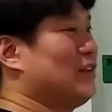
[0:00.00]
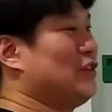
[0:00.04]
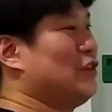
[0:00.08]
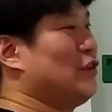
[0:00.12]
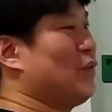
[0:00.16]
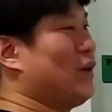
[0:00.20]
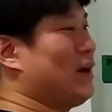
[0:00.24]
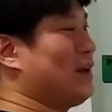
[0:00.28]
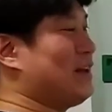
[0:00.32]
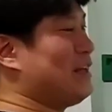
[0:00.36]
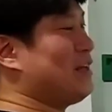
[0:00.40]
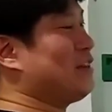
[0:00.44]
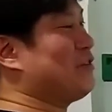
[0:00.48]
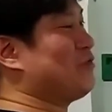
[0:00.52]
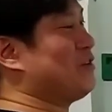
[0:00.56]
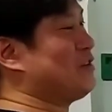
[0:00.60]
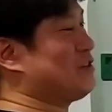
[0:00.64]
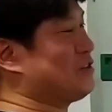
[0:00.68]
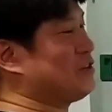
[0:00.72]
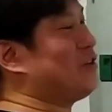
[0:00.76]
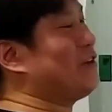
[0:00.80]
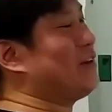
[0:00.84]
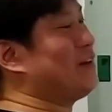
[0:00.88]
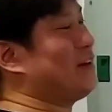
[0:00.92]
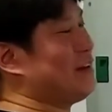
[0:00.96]
Do I need to
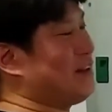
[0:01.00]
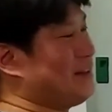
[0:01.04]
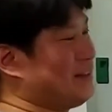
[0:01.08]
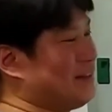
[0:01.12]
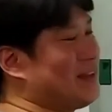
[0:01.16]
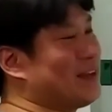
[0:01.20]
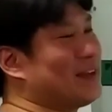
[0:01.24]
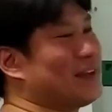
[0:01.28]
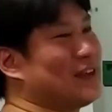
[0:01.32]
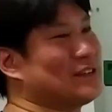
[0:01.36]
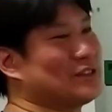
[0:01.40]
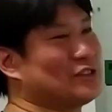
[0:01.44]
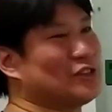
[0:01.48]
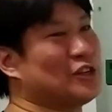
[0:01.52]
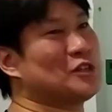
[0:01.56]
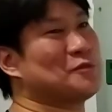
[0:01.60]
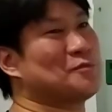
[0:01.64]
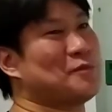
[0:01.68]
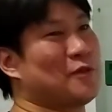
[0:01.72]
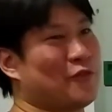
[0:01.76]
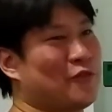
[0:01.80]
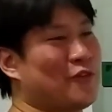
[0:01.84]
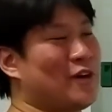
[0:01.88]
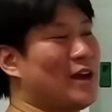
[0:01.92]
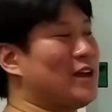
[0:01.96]
install an intake exhaust
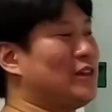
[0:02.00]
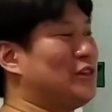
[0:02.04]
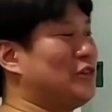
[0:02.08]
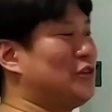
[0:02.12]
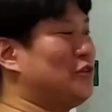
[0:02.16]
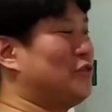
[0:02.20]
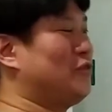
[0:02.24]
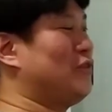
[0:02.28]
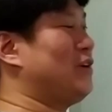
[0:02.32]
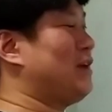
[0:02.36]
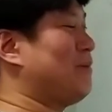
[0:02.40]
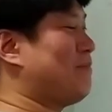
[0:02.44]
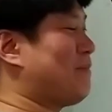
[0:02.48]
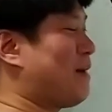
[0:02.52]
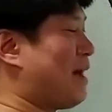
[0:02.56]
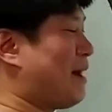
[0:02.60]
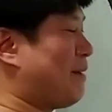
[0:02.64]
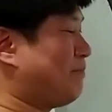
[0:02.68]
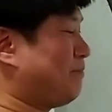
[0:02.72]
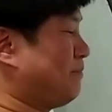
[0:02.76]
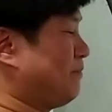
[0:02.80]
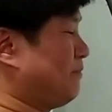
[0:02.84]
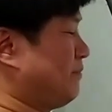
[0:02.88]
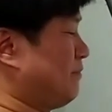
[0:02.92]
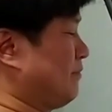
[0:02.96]
before I do
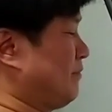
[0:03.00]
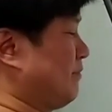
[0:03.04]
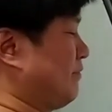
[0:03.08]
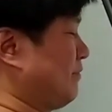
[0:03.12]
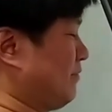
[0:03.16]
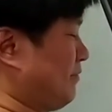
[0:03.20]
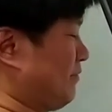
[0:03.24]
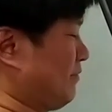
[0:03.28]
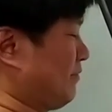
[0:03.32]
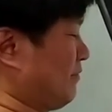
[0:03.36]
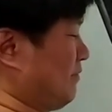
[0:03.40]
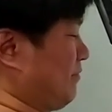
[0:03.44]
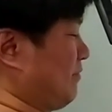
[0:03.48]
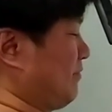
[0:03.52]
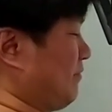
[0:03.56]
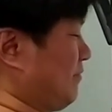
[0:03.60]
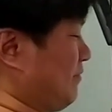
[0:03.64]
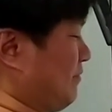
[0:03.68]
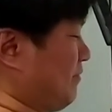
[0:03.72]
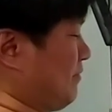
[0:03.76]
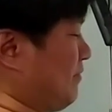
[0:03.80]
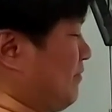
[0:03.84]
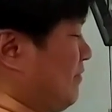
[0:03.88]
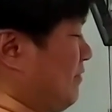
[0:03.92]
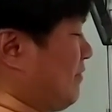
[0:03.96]
remap?
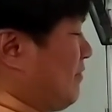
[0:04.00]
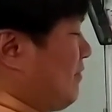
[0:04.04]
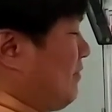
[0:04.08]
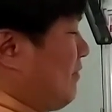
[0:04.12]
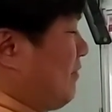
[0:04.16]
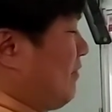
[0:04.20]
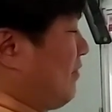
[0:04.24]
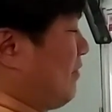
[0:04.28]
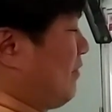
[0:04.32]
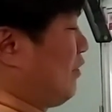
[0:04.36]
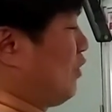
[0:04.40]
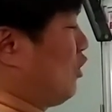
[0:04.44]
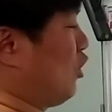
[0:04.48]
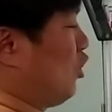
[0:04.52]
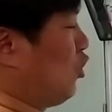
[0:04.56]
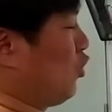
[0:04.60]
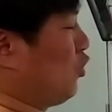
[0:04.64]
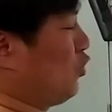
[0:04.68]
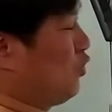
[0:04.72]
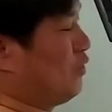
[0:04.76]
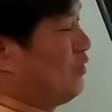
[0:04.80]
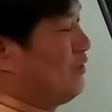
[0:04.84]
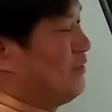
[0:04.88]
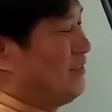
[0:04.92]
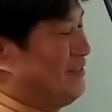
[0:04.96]

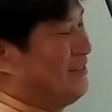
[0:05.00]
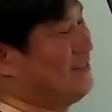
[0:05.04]
No.